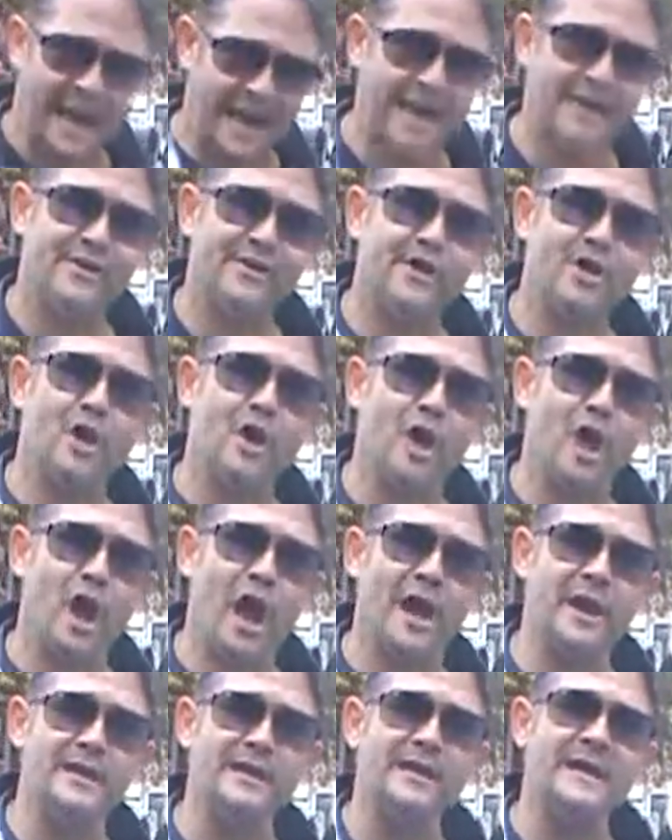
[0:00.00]
Eleanor
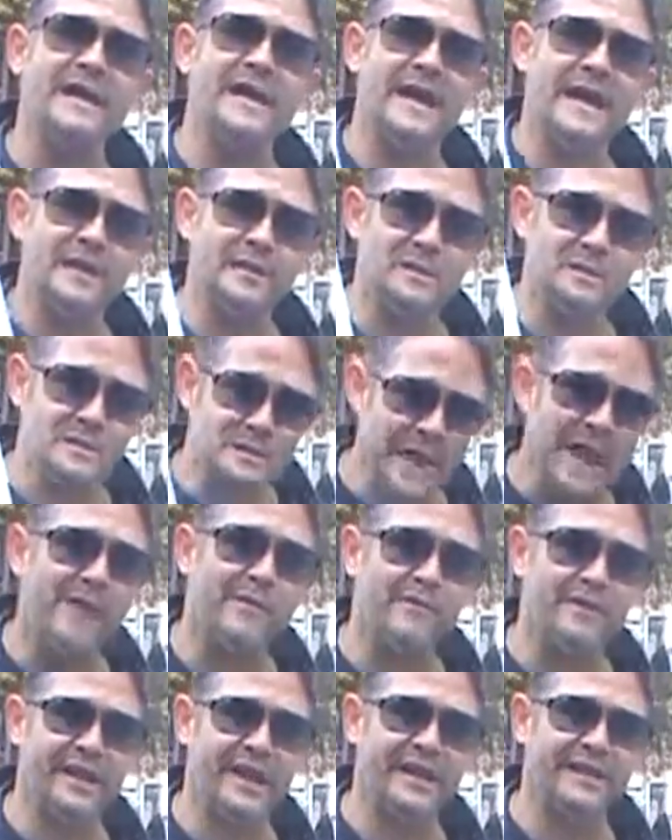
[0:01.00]
Golan
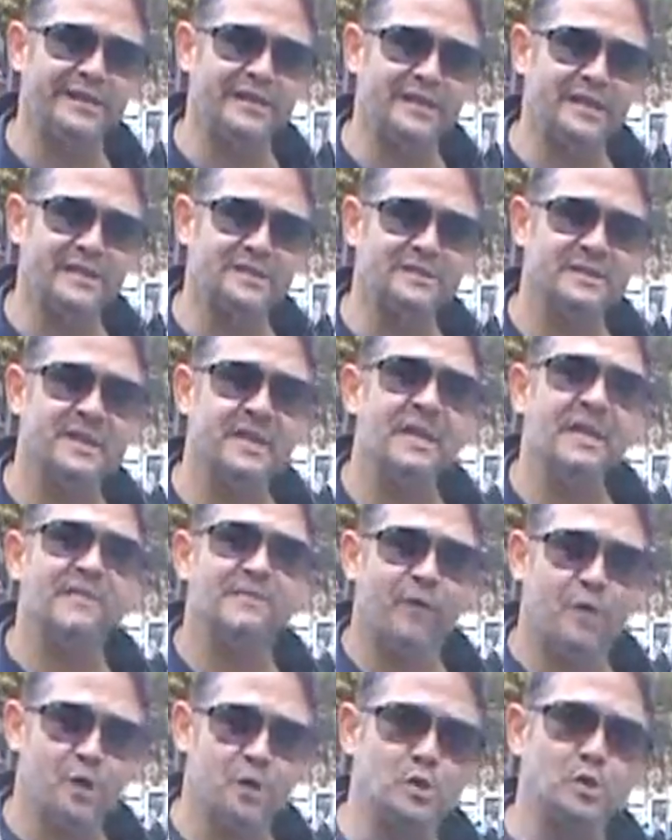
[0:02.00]
interrogated us
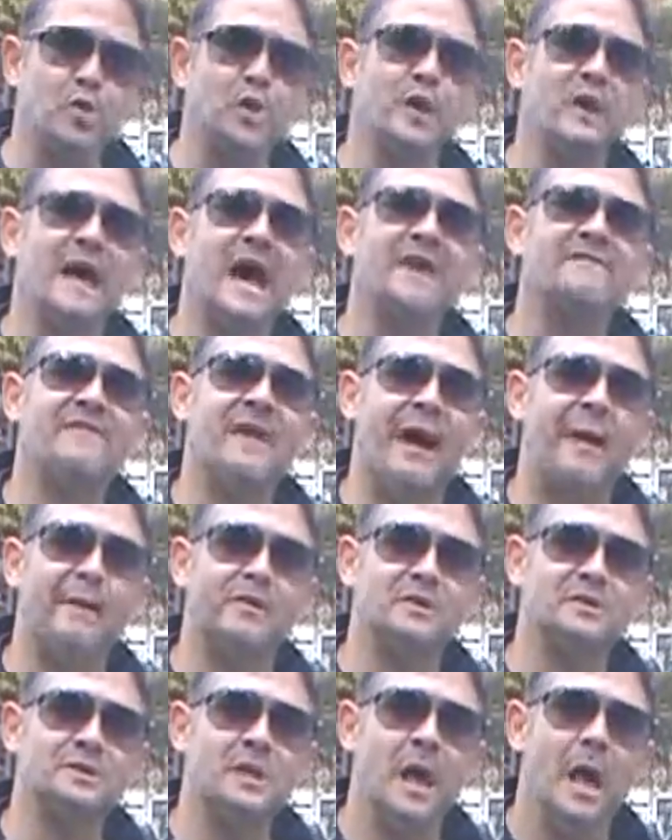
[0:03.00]
for 2.5
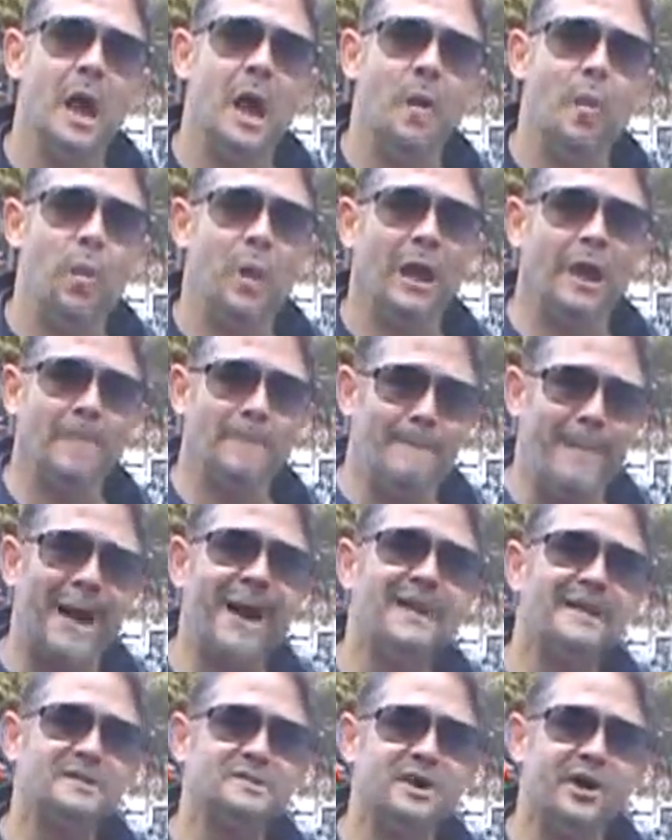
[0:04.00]
hours while
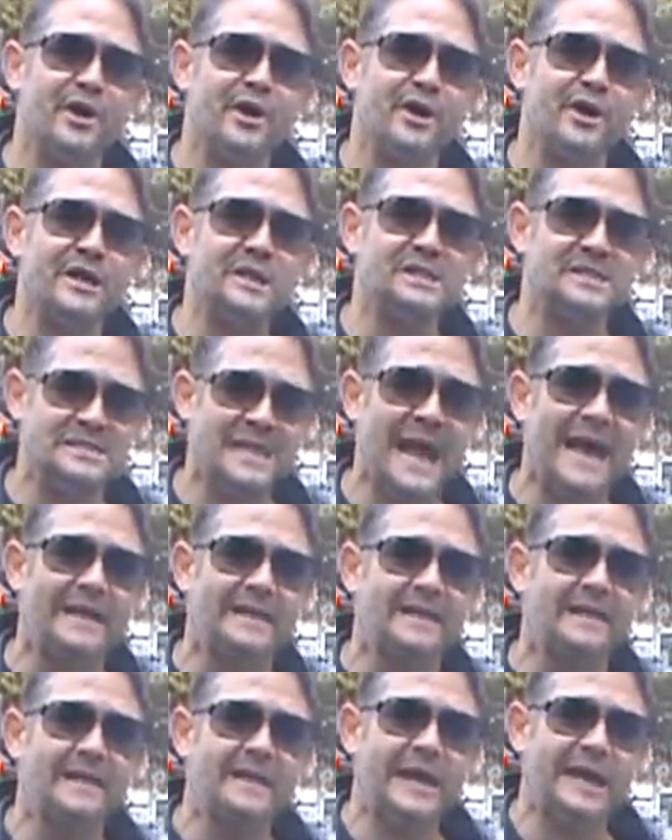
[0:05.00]
my attorney sat
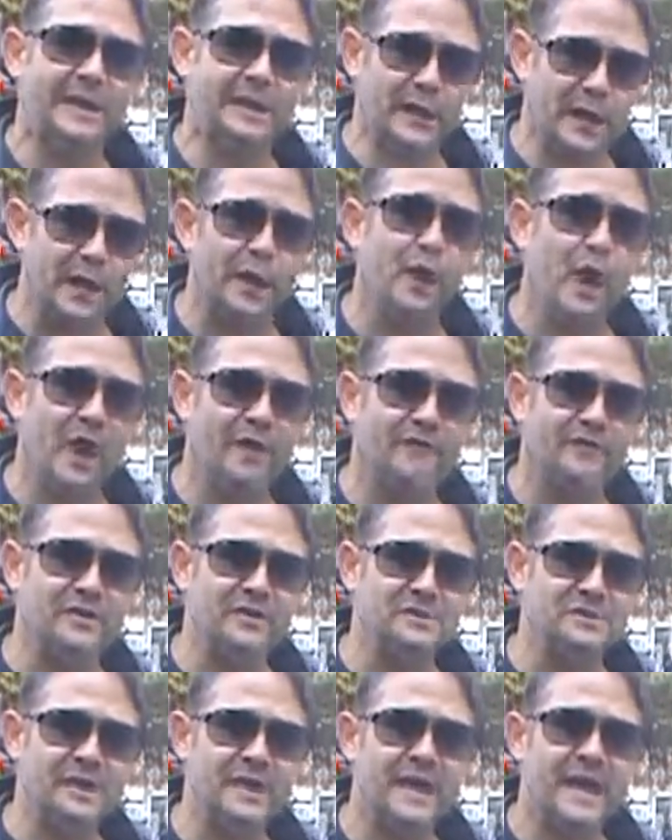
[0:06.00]
in her
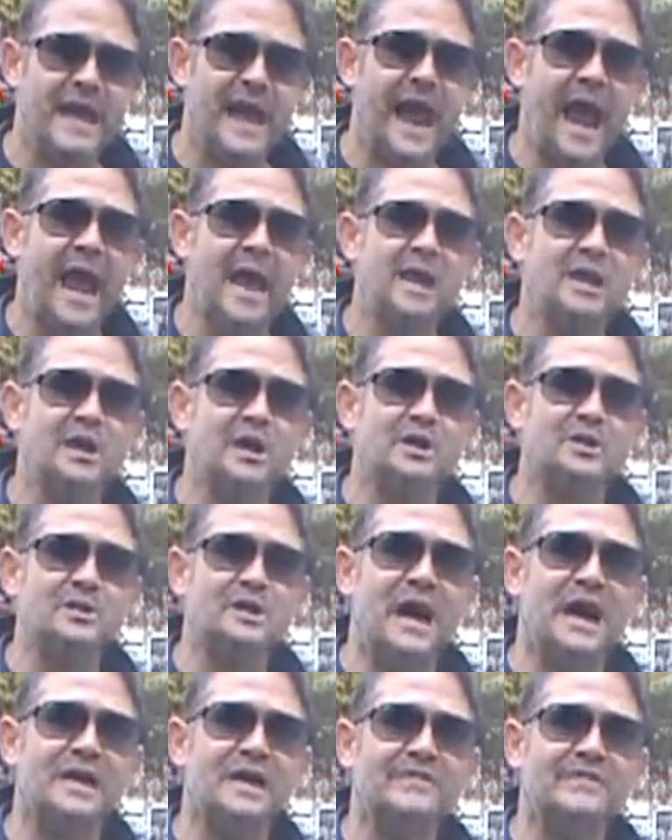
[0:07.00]
office and could
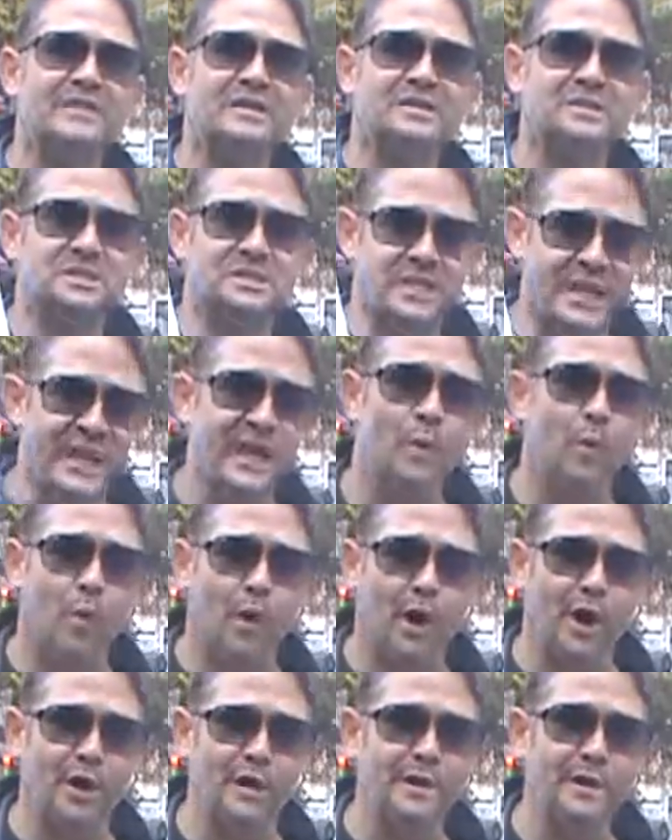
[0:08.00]
not even say a
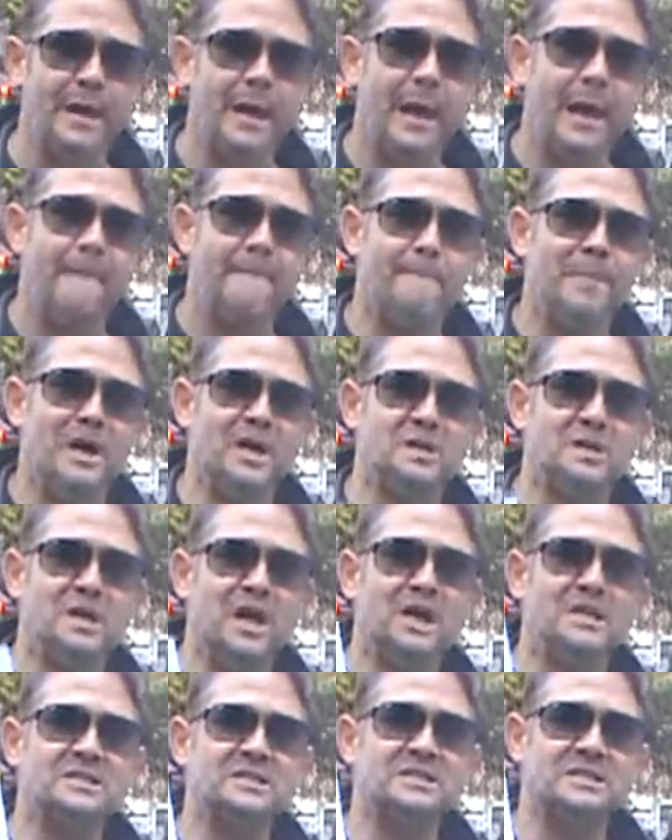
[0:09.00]
word but
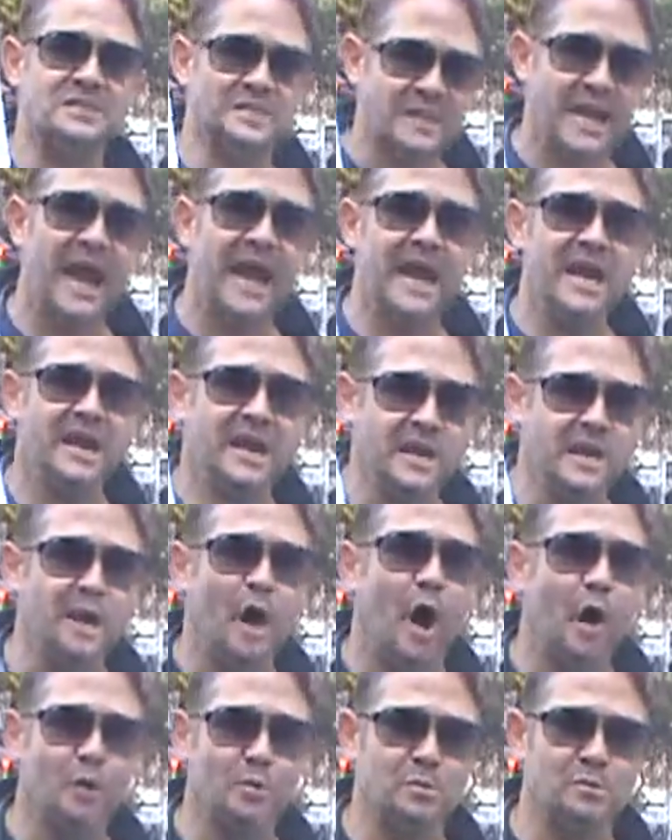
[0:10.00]
just take
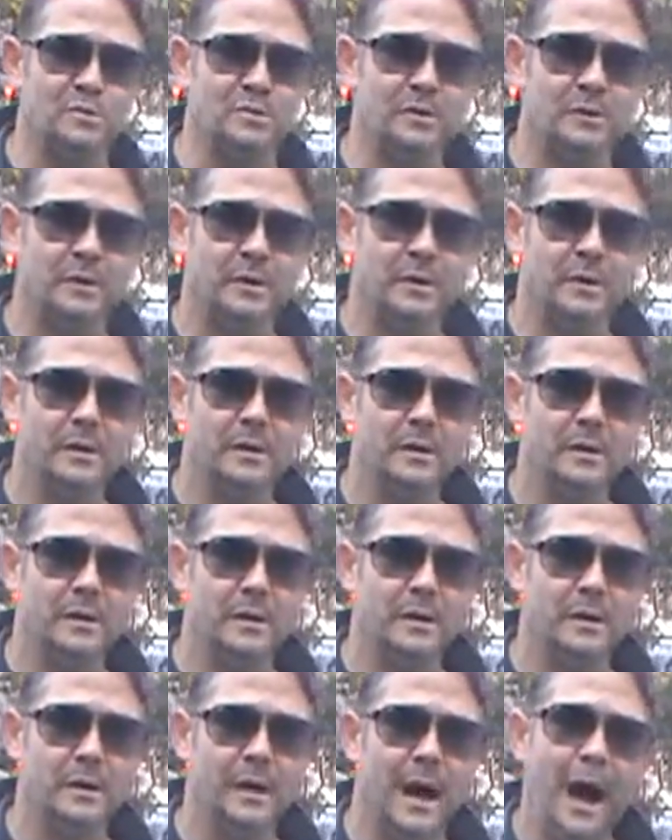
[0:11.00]
notes.
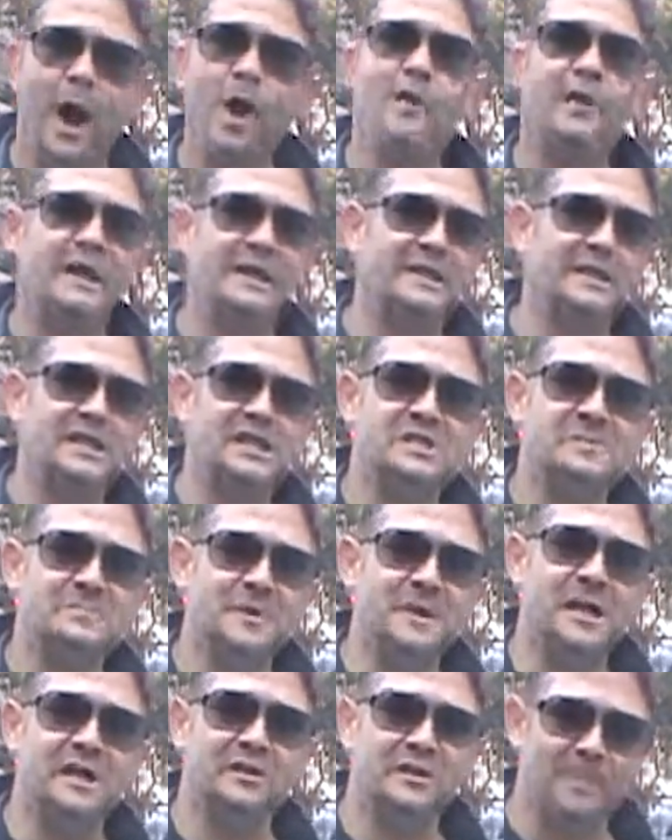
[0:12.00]
How can this
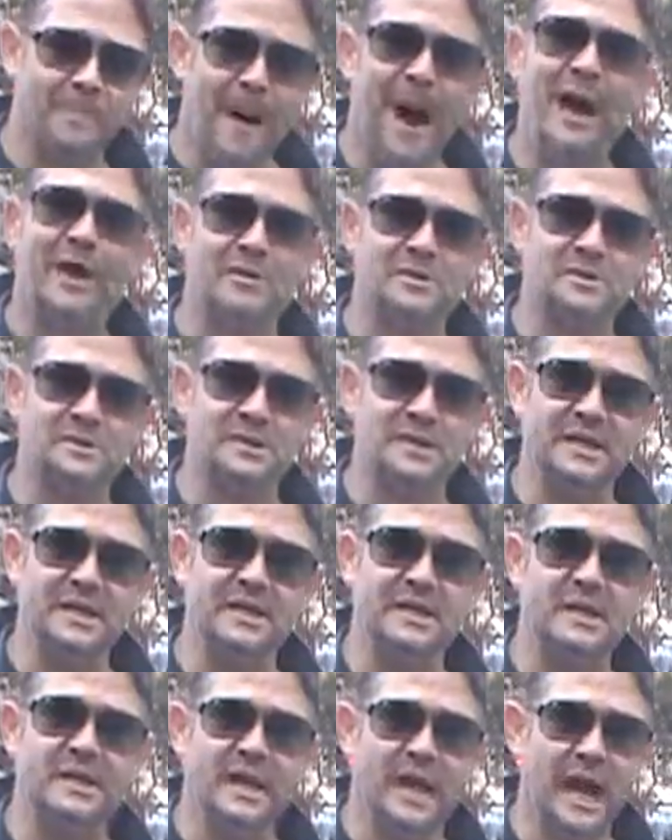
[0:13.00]
be a democracy
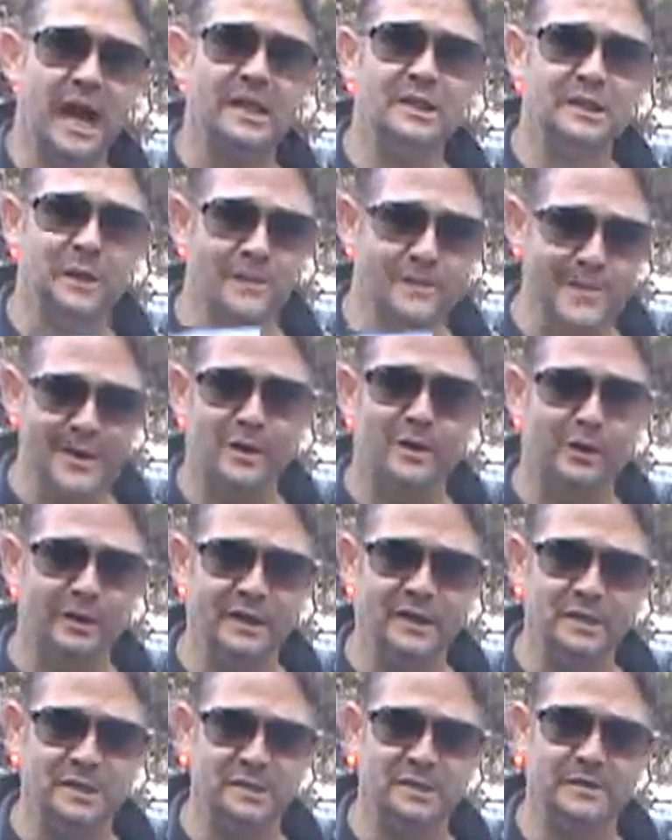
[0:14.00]
in the Middle
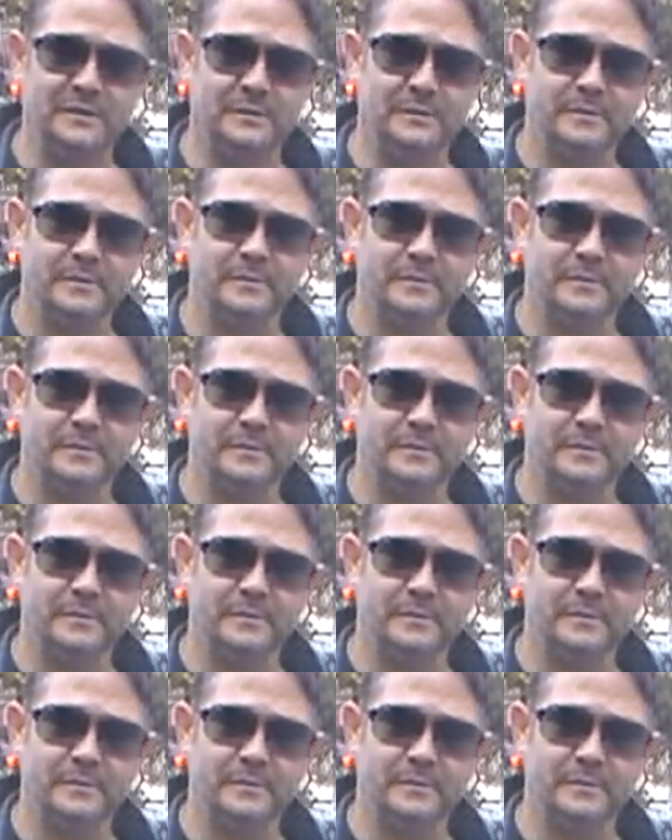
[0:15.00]
East